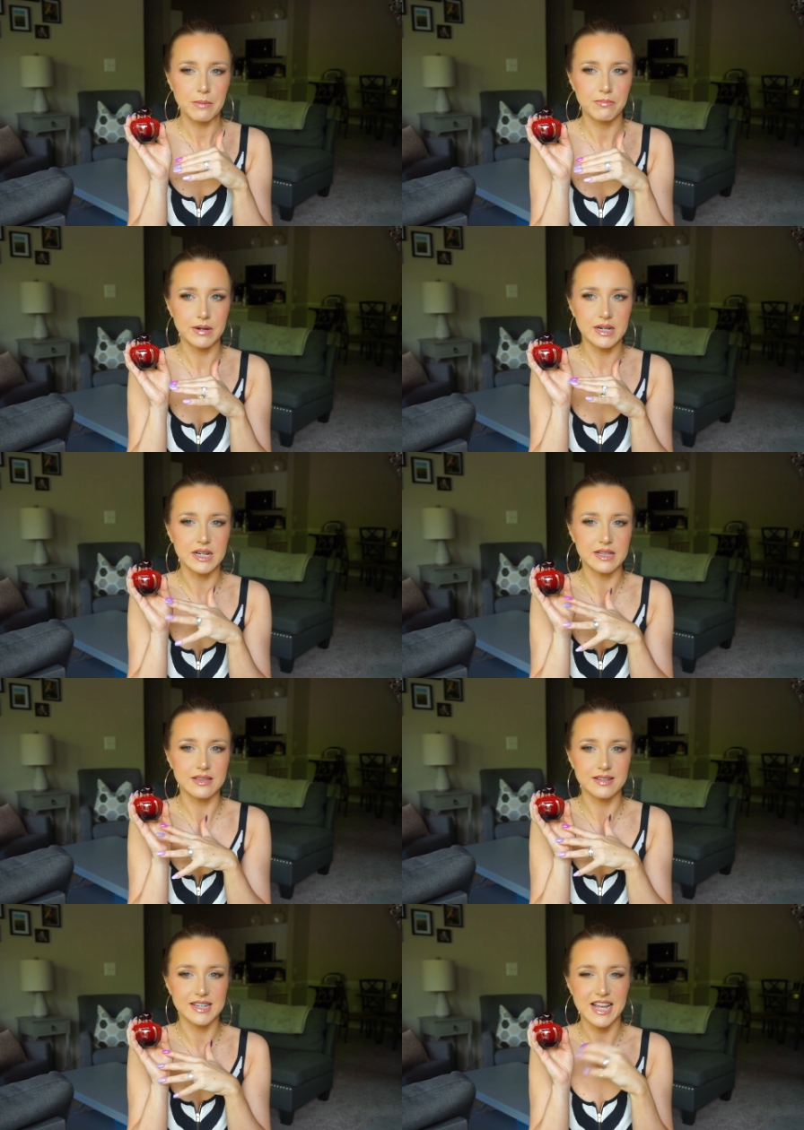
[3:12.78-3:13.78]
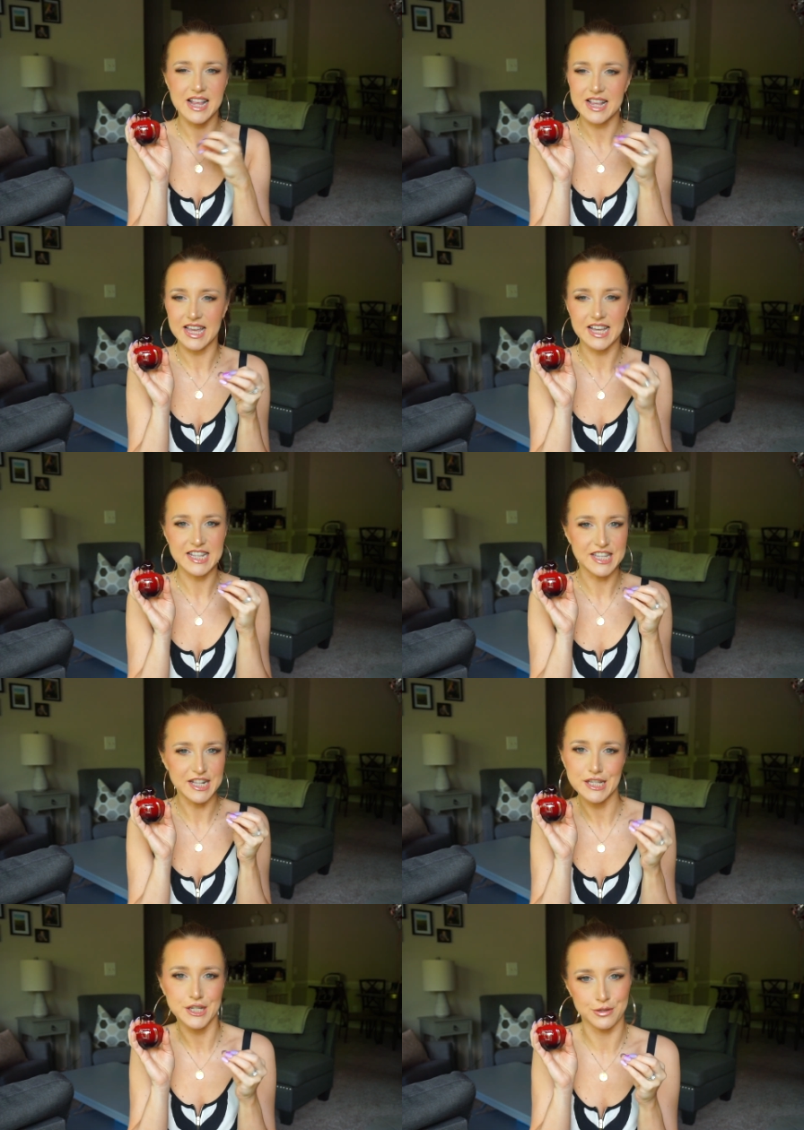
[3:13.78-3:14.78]
but it's like a
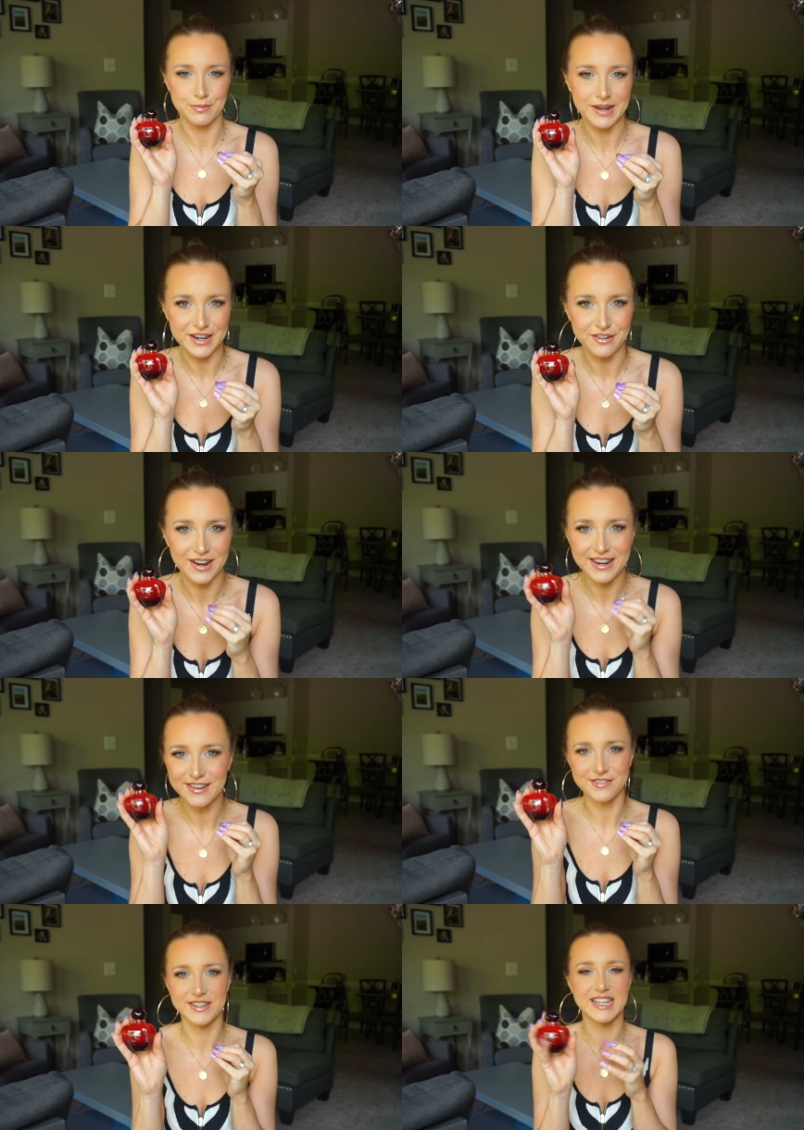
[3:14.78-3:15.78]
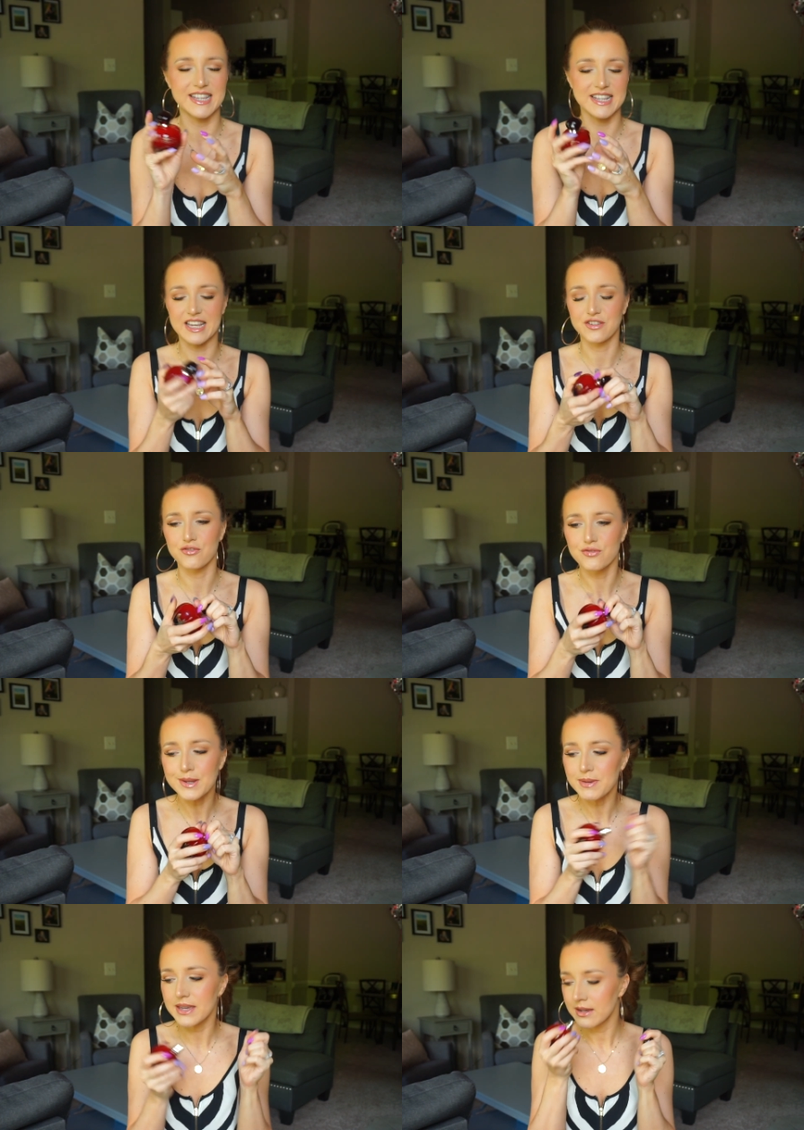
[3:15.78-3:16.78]
delicious Play-Doh. I love it. It's like
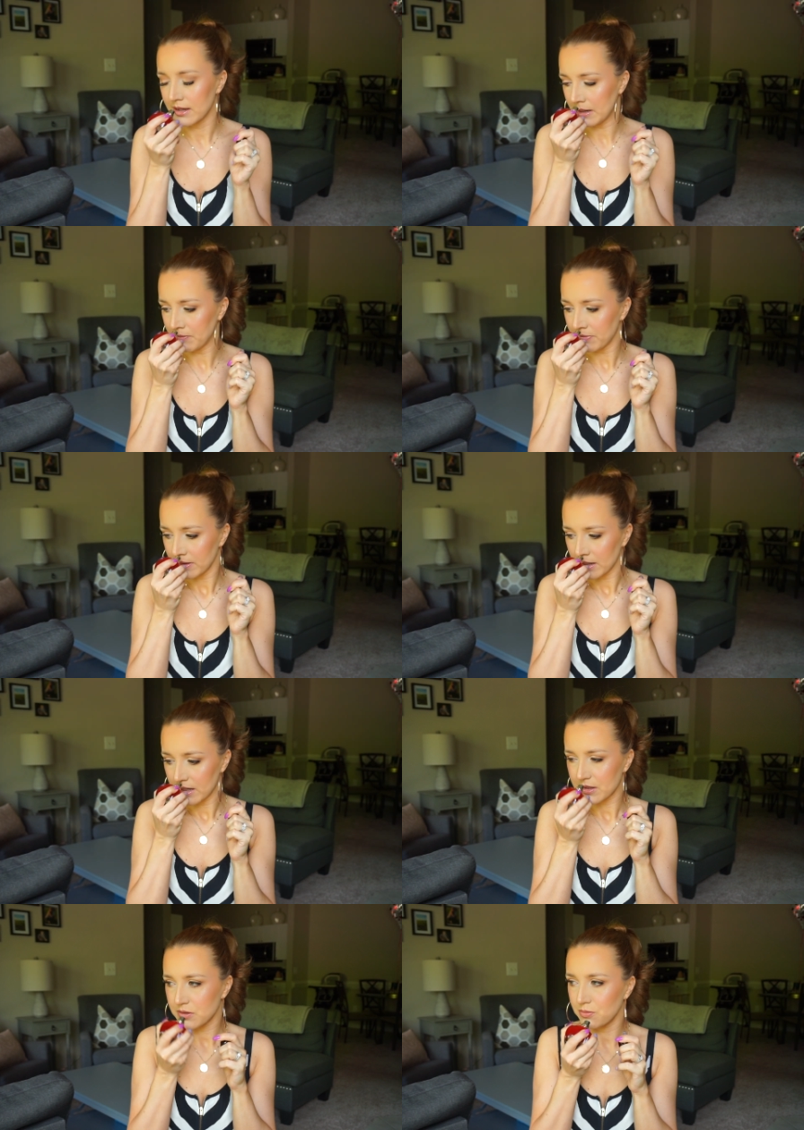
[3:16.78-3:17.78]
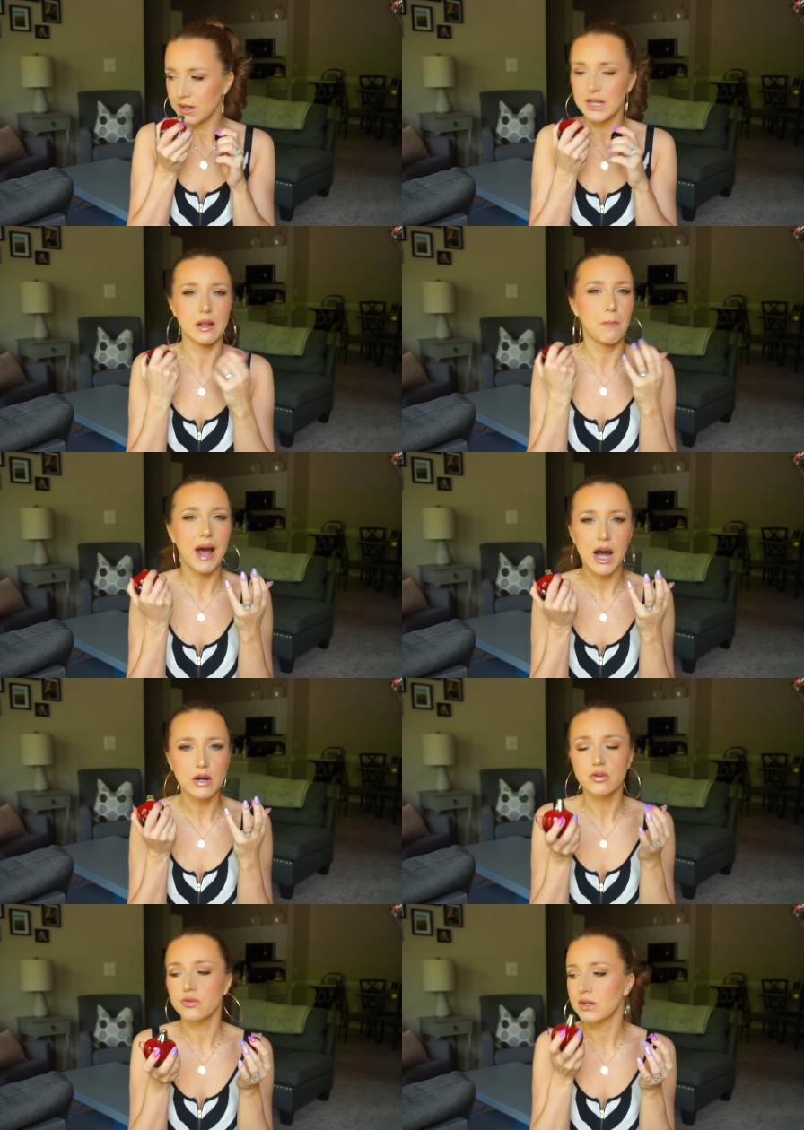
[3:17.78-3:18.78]
creamy, sweet,
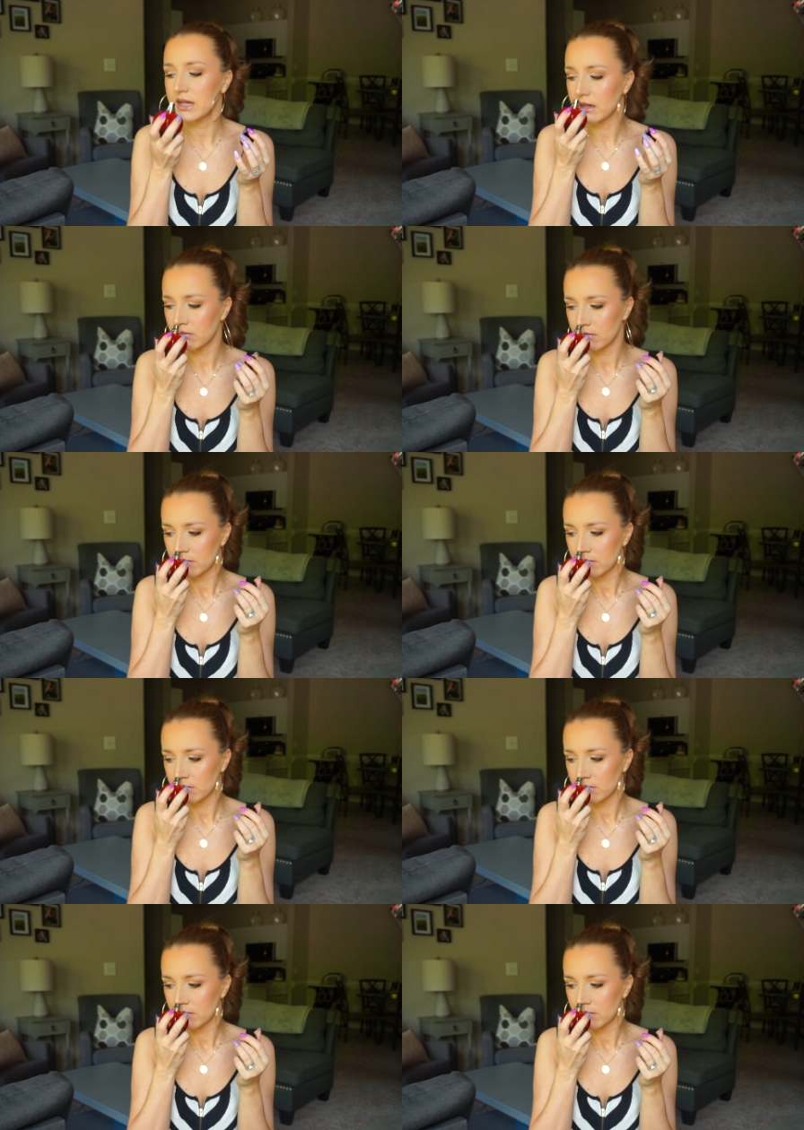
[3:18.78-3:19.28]
powdery